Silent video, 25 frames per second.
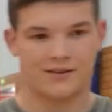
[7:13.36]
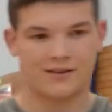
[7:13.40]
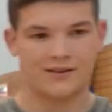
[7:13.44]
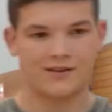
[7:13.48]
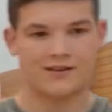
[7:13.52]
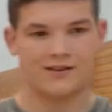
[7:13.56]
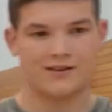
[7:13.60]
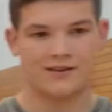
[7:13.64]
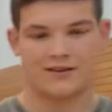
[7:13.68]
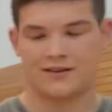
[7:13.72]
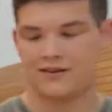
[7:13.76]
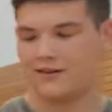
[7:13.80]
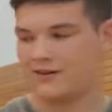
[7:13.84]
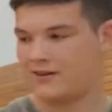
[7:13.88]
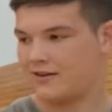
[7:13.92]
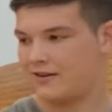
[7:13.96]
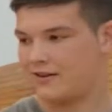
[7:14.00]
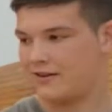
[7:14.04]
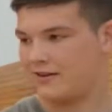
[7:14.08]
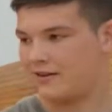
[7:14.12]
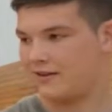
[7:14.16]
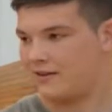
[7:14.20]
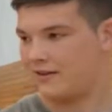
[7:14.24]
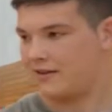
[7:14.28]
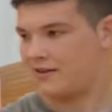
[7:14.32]

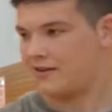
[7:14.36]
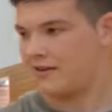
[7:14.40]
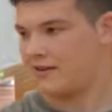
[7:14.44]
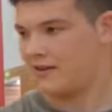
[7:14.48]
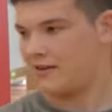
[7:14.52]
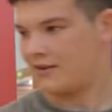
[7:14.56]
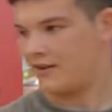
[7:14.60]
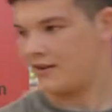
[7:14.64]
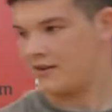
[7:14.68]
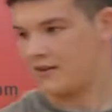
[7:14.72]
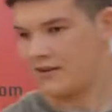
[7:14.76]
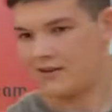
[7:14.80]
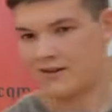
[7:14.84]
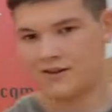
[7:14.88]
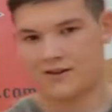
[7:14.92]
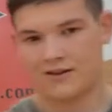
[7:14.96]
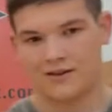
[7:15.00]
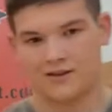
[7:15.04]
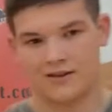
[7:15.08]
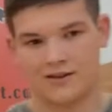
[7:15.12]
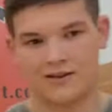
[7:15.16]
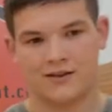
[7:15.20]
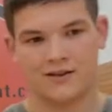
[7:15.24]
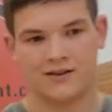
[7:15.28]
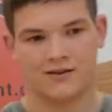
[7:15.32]

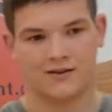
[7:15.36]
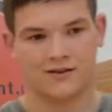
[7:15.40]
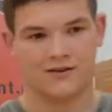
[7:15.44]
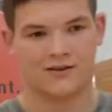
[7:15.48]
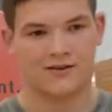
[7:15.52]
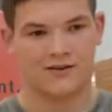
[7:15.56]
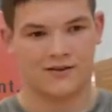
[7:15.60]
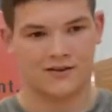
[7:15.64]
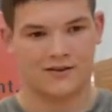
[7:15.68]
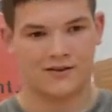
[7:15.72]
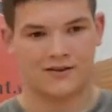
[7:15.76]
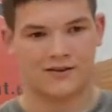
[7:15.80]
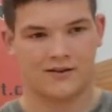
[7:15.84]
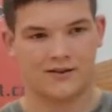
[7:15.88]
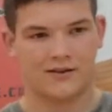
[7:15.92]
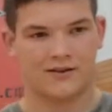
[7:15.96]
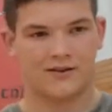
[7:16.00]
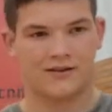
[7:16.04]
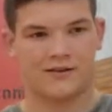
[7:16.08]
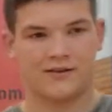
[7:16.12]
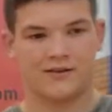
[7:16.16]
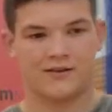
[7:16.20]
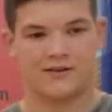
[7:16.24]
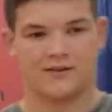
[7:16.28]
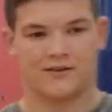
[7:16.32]

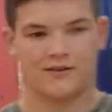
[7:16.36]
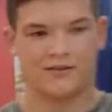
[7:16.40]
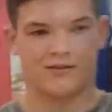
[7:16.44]
The person shown says nothing.